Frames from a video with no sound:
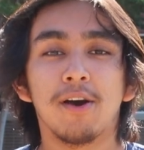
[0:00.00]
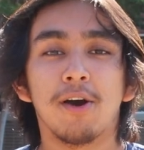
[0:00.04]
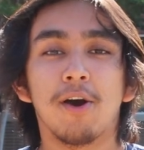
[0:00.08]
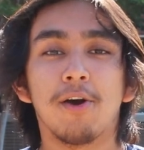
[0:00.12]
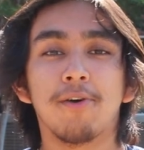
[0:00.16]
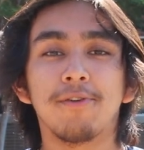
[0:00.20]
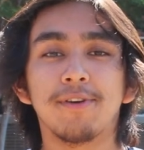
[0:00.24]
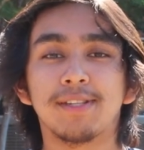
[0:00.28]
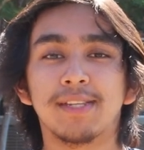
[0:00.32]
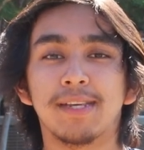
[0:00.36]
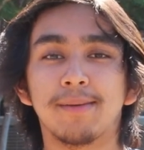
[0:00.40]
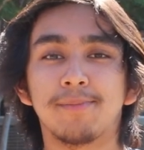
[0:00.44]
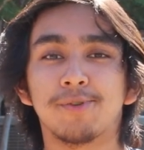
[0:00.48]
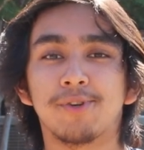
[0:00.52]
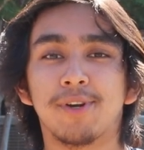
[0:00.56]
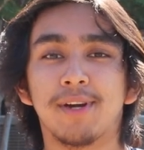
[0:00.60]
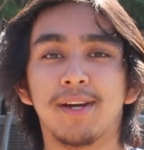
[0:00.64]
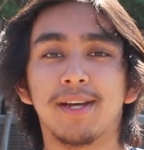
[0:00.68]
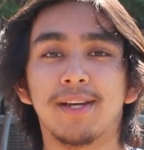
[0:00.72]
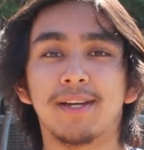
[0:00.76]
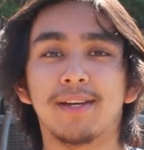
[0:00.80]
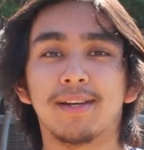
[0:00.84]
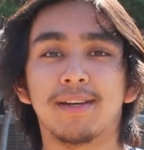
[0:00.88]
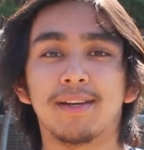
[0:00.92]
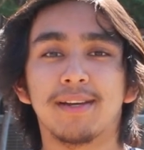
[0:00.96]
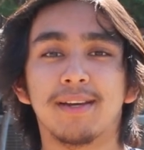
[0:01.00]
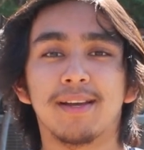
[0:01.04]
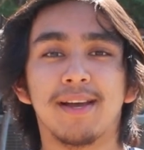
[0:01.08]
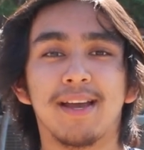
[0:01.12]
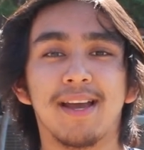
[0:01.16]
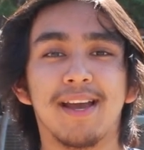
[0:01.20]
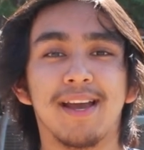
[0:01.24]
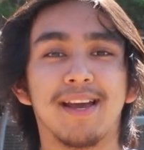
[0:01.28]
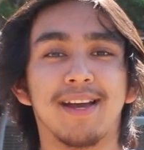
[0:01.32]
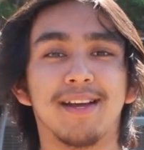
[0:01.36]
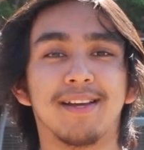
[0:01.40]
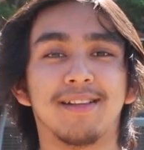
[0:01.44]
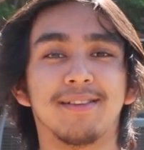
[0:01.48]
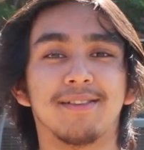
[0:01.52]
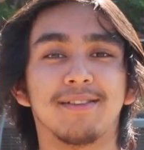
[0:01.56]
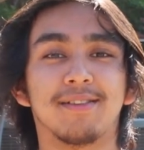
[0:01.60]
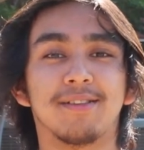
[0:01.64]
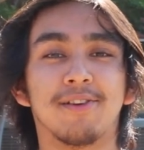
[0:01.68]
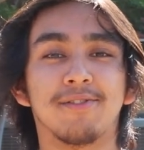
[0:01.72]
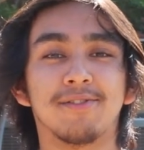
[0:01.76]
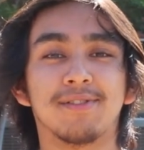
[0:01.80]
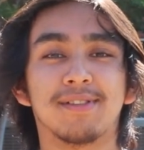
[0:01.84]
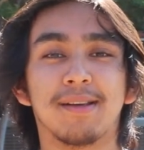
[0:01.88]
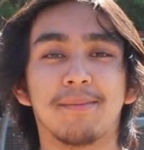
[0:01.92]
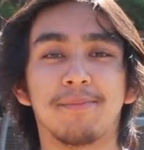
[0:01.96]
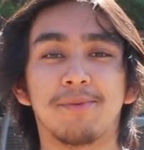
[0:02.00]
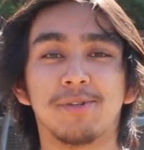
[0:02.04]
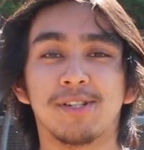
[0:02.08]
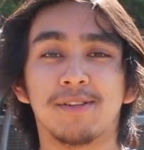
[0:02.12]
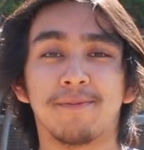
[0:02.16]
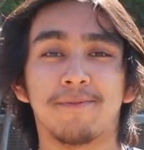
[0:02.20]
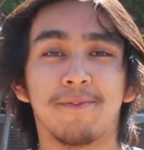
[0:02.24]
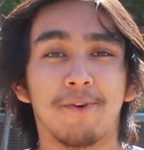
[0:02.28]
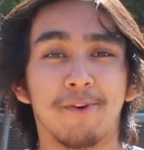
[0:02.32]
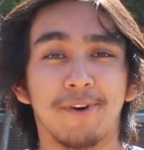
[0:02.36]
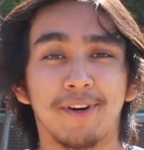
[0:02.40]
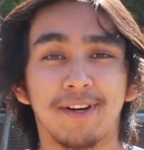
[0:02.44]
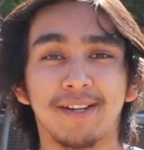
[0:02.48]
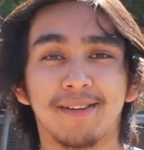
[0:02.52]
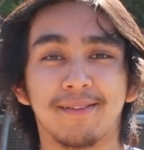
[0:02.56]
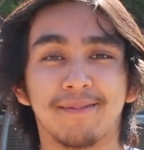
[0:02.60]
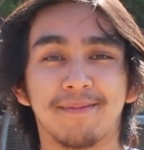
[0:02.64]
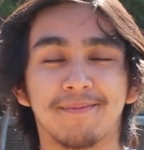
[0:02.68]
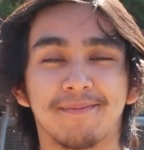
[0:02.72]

Always keep trying and don't stop pushing forward.